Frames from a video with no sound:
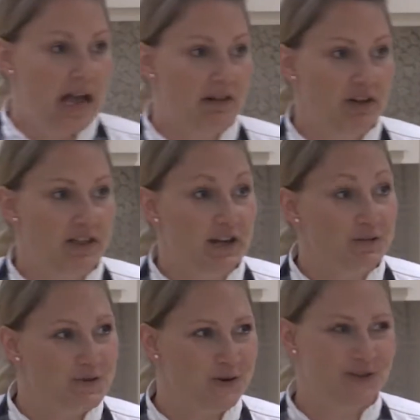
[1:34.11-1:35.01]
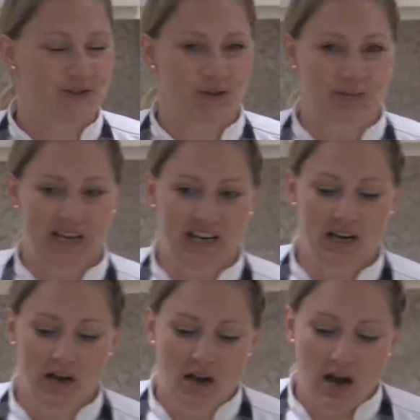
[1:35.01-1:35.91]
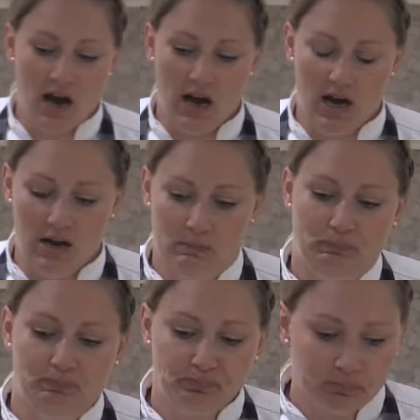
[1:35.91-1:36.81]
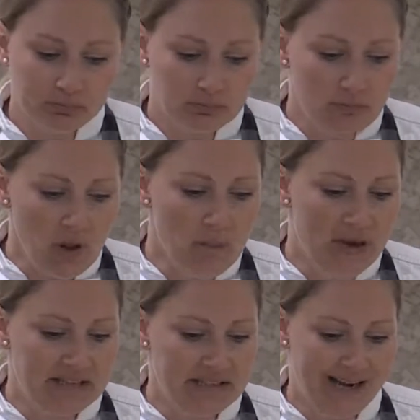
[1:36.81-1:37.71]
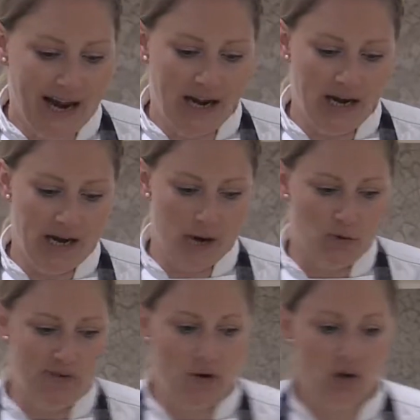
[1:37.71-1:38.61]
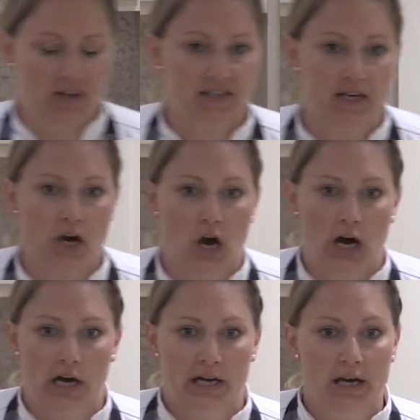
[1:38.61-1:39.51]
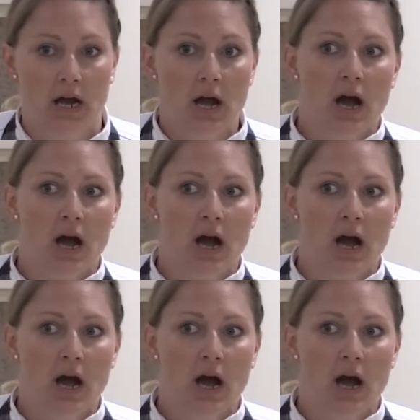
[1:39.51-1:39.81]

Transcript: Everything, of course, homemade. But today here we're focusing on